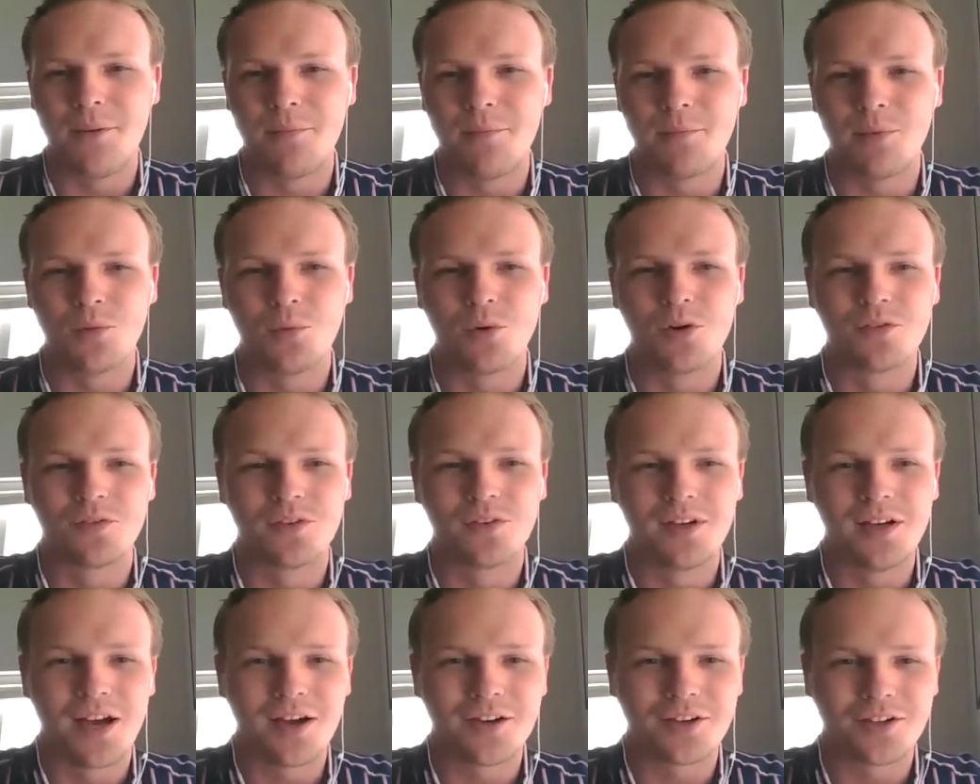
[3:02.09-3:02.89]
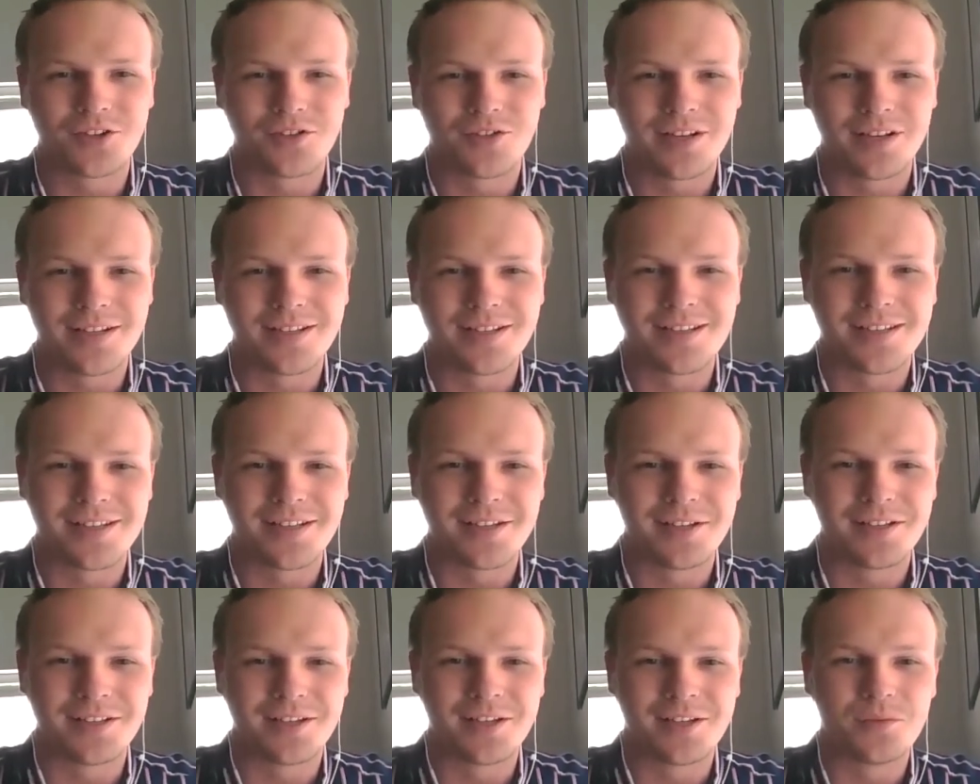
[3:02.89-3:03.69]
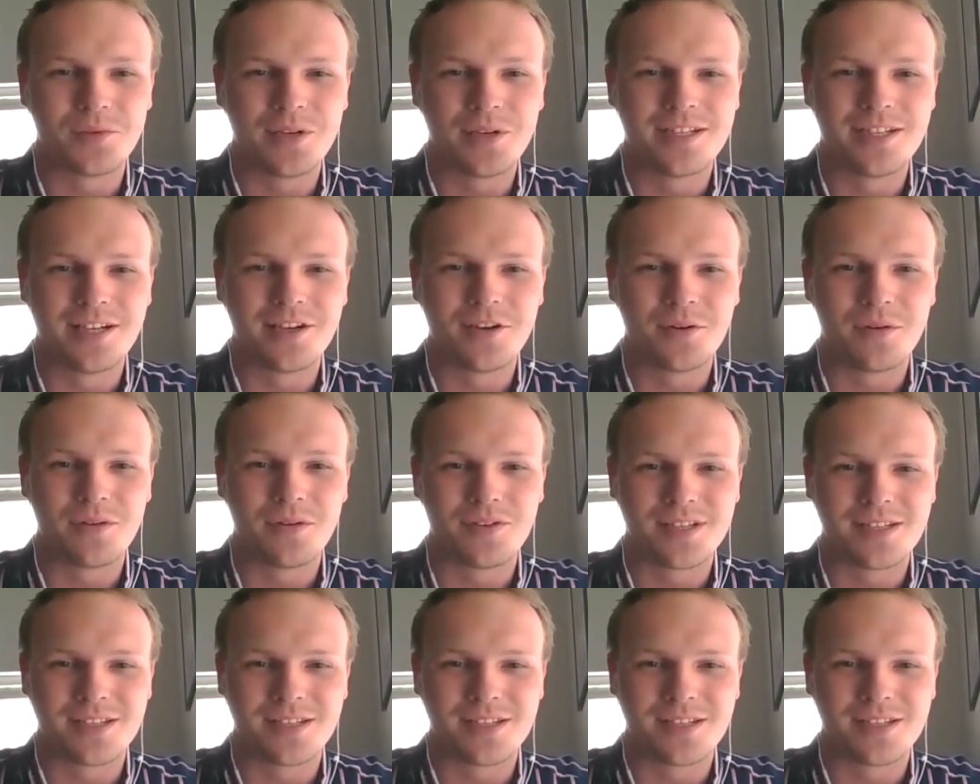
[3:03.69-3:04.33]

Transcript: But one of the luxuries that we deal with is